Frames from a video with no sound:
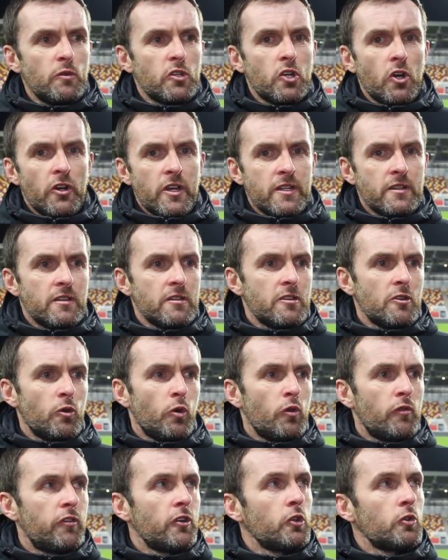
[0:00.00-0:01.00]
We got into
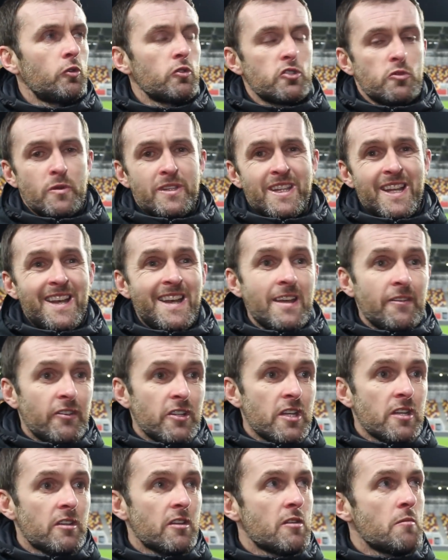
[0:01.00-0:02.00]
overloads. We
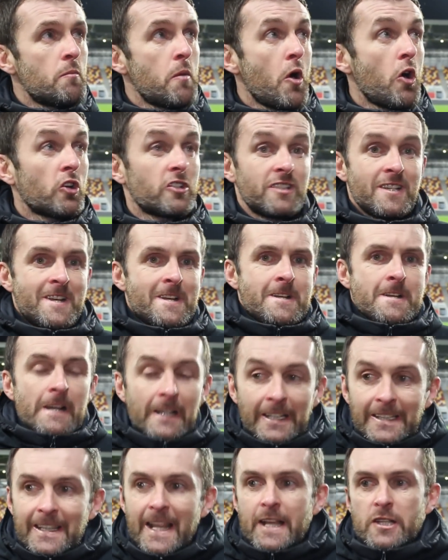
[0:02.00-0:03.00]
delivered into the box,
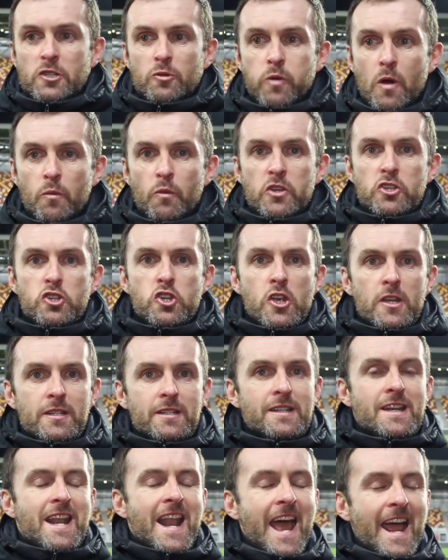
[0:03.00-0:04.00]
and that's when we
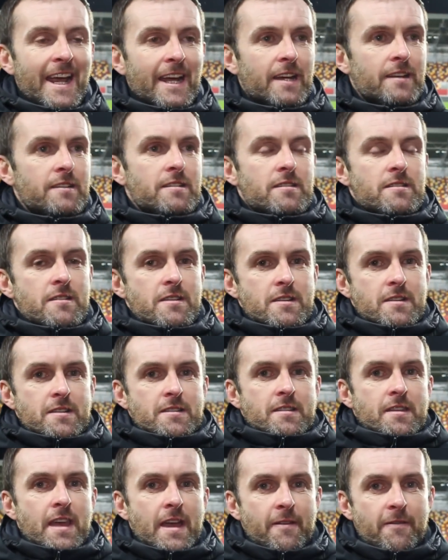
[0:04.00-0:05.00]
just lacked
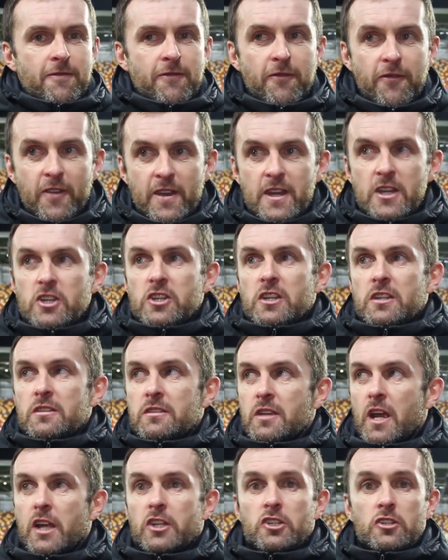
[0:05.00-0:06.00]
that finishing
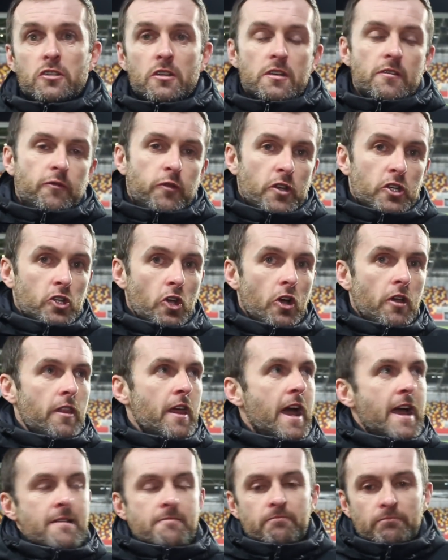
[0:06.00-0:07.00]
touch. And if we'd got
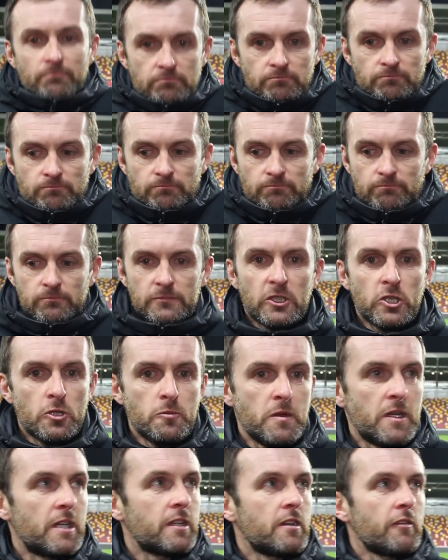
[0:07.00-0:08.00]
that, it could
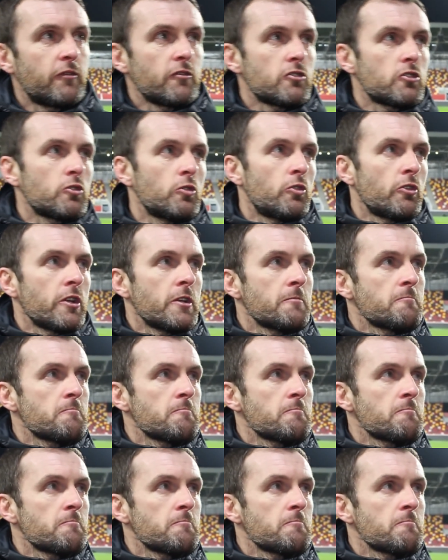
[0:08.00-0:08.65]
have been a different story.